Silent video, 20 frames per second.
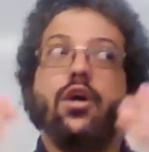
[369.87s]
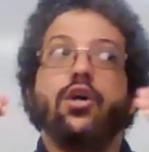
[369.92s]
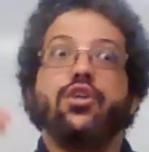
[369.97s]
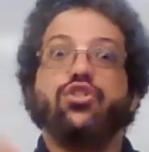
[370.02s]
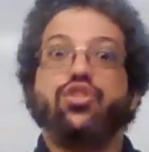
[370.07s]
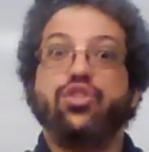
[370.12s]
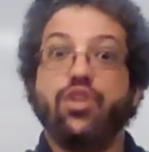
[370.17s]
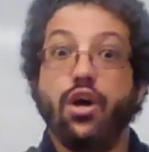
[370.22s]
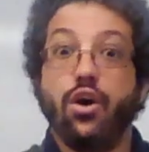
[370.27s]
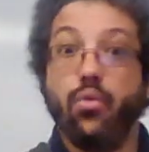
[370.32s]

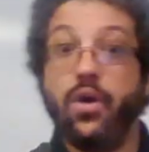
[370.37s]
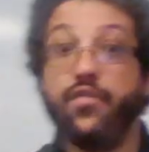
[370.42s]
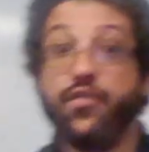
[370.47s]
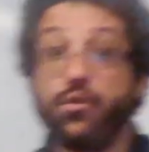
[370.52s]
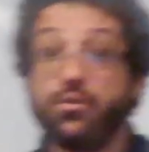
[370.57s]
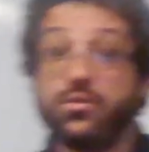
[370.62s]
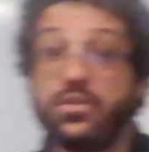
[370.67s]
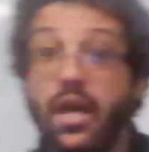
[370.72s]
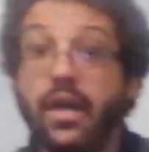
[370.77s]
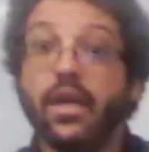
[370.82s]
So if you're
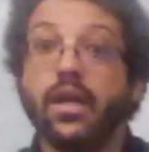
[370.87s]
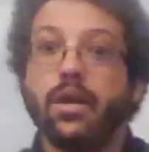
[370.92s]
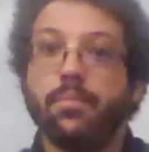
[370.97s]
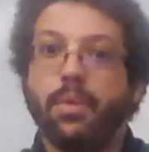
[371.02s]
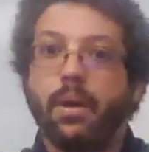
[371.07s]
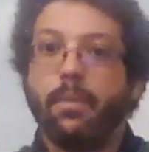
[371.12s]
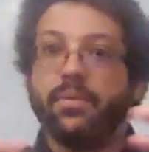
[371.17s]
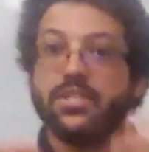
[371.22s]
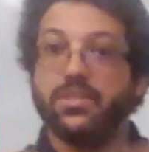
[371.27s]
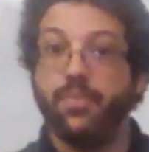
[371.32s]
taking a
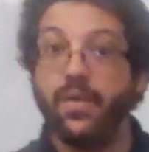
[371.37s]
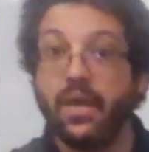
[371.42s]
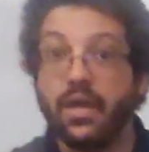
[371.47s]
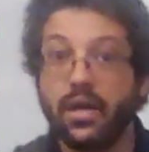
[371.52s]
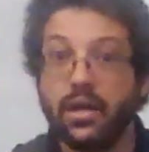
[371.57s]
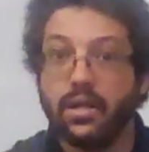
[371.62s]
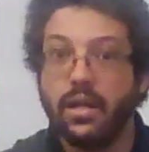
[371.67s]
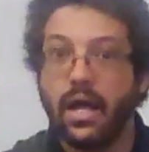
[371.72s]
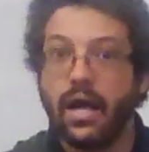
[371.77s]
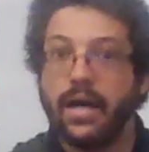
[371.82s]
public speaking
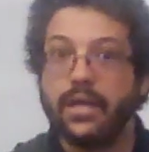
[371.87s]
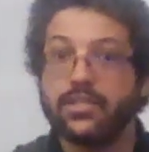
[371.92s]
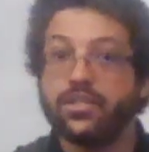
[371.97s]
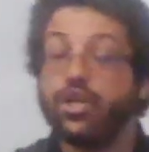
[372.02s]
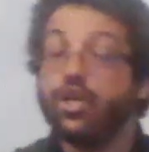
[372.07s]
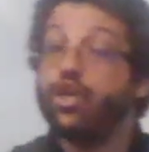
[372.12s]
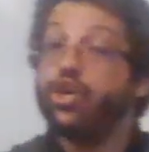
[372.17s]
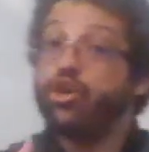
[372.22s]
class,